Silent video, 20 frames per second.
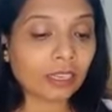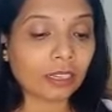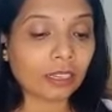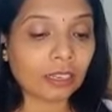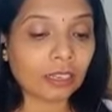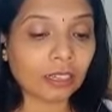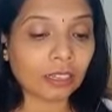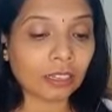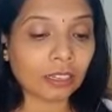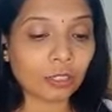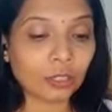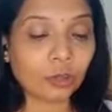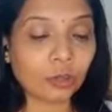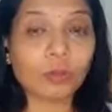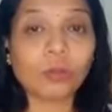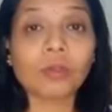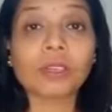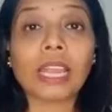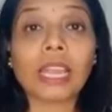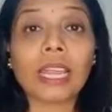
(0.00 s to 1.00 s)

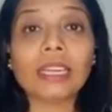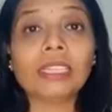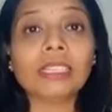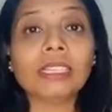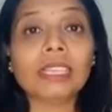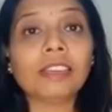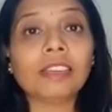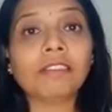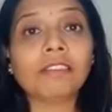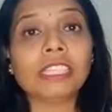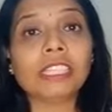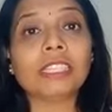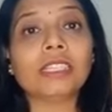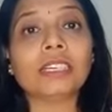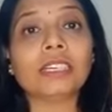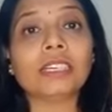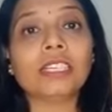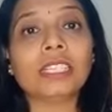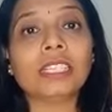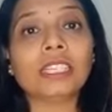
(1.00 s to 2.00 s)
So anything which
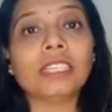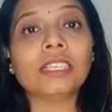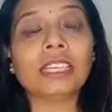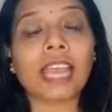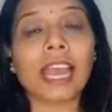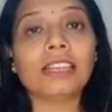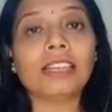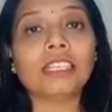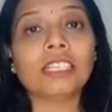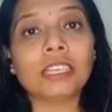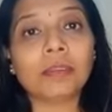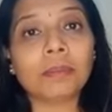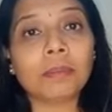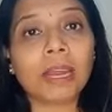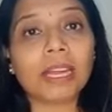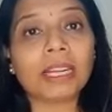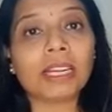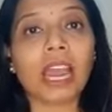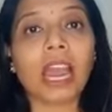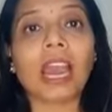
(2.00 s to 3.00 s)
is rich in calcium
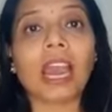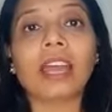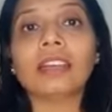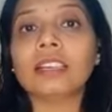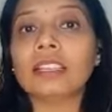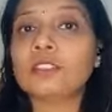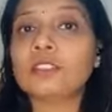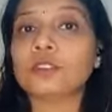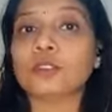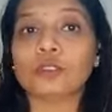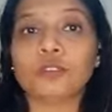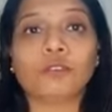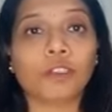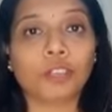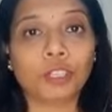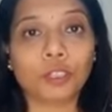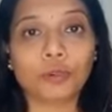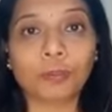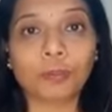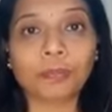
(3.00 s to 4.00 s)
and iron is good
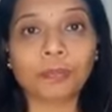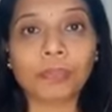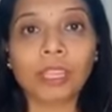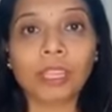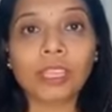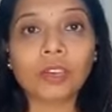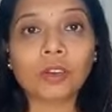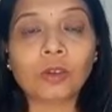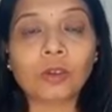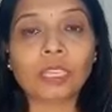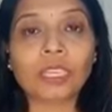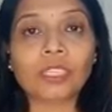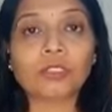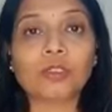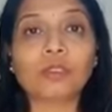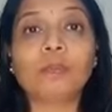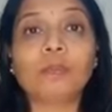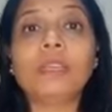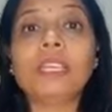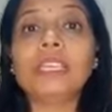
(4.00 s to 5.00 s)
for you. Okay,
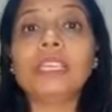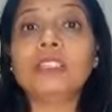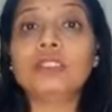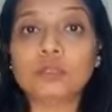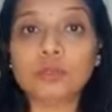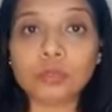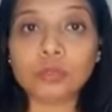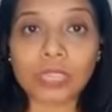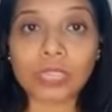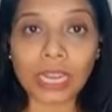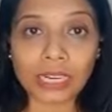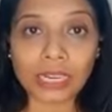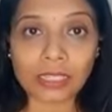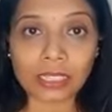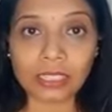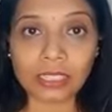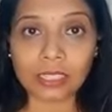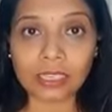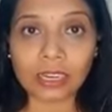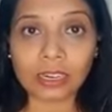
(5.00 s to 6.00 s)
so beetroot,
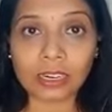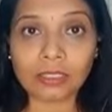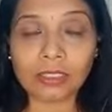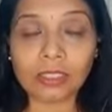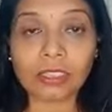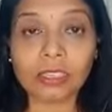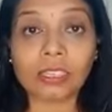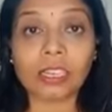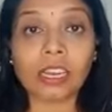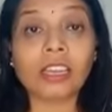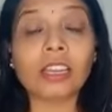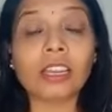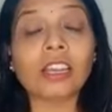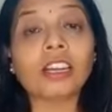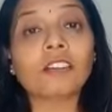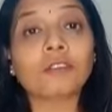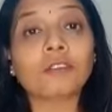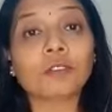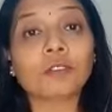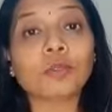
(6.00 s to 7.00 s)
etc. So
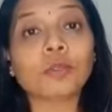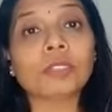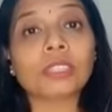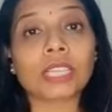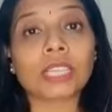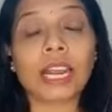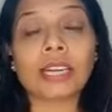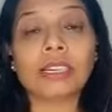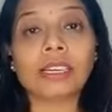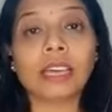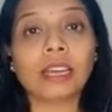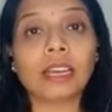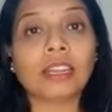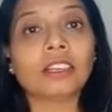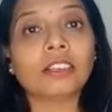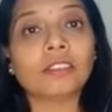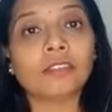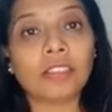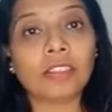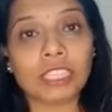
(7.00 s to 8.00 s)
colored fruits and
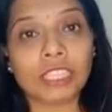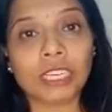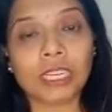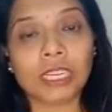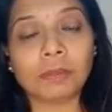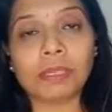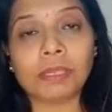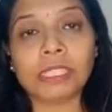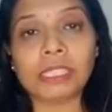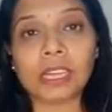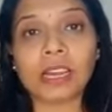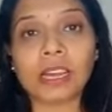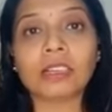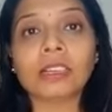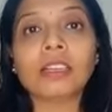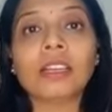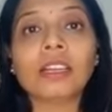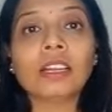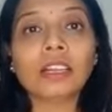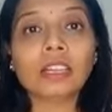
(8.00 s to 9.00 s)
colored vegetables are
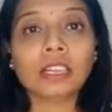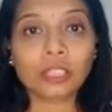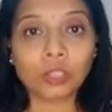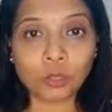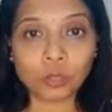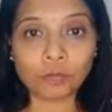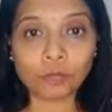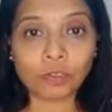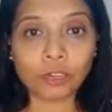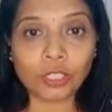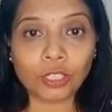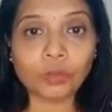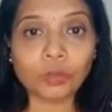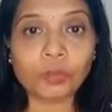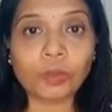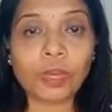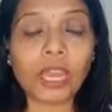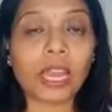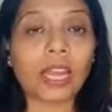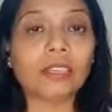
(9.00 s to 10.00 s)
good for
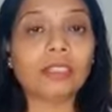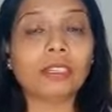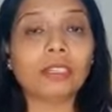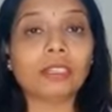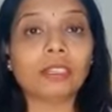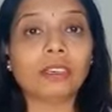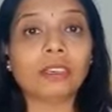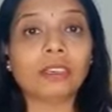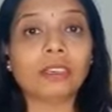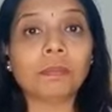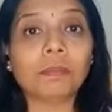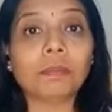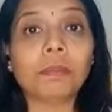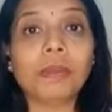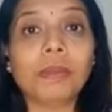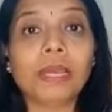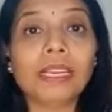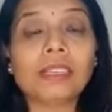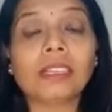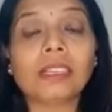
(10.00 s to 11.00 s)
you, and
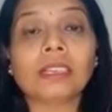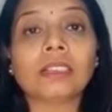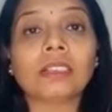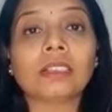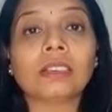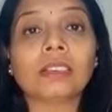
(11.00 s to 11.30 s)
milk,